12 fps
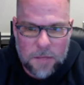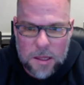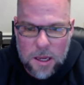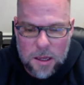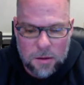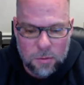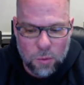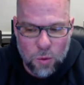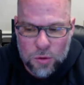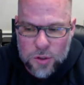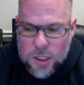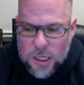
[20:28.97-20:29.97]
that
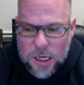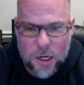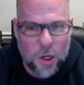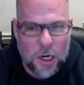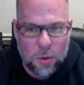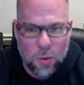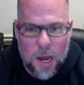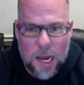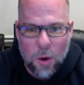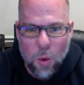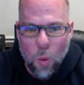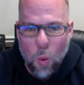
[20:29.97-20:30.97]
will sit here and
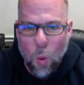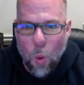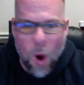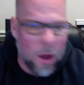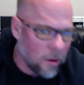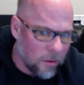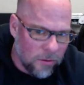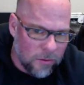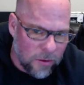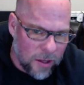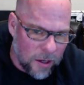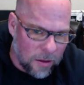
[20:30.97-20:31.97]
write one
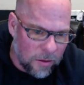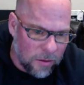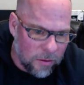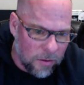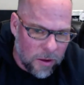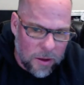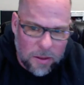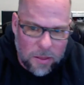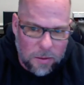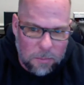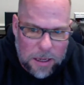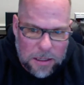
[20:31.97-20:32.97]
sentence
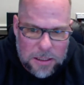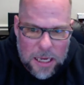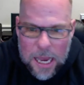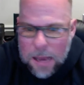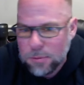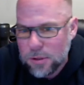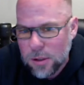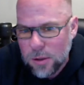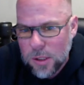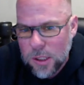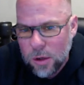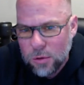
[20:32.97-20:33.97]
that makes
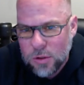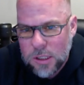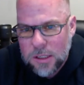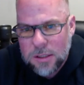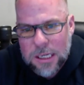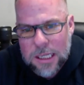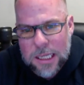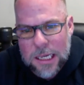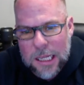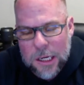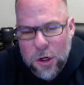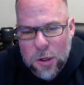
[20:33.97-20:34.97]
absolutely no sense, and the
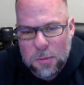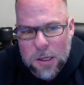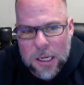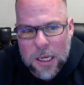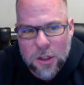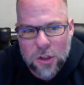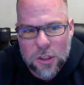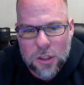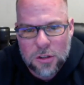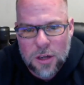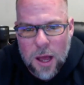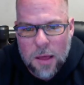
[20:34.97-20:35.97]
clear communication
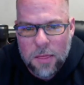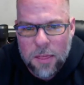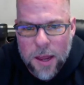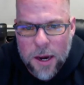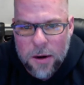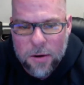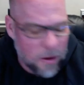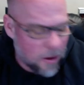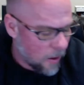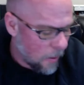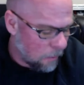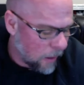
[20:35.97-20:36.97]
is not there.
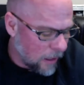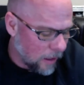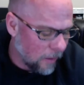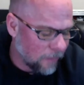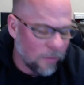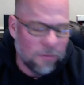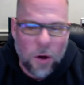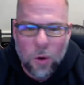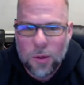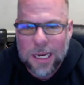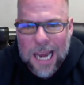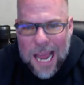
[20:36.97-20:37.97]
Picking up the
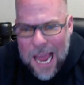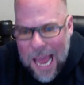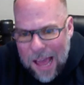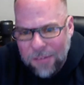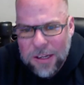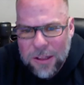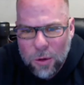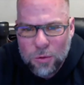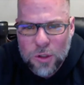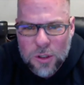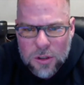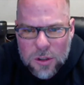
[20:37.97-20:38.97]
phone and having
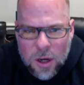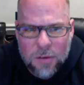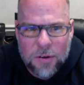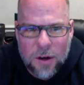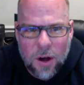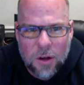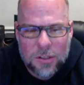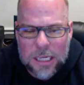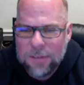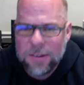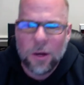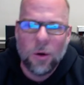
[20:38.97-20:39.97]
those tough calls,
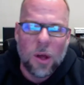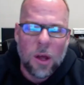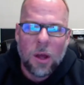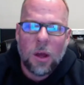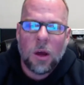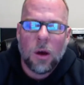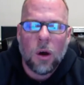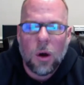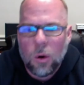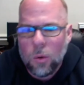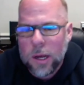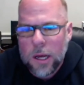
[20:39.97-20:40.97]
even though,
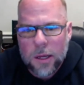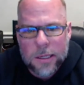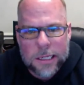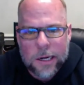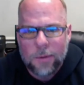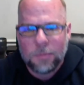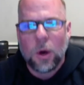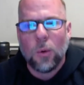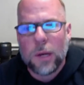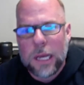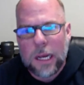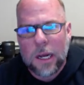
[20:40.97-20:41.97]
oh well, I'm
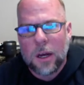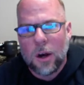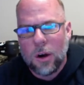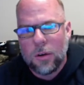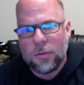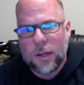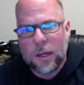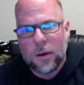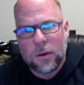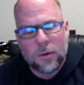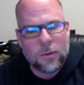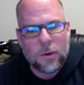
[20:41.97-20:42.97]
going to get a coffee,
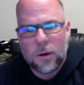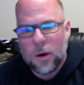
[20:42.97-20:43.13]
or